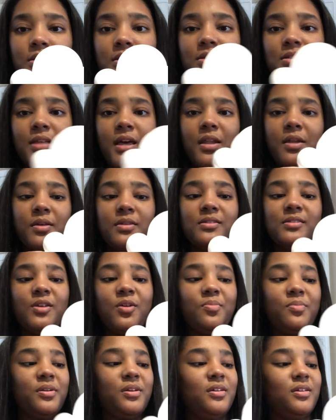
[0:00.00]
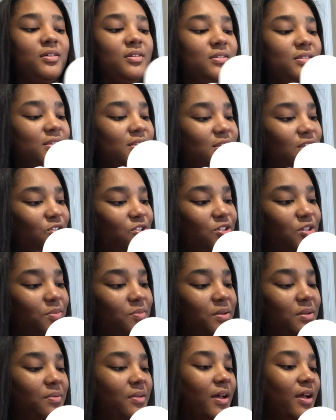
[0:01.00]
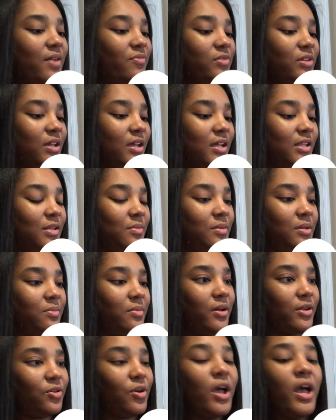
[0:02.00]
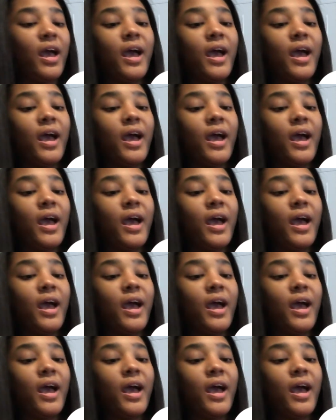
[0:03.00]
It's so big. It's like the big, I really got the big bottle.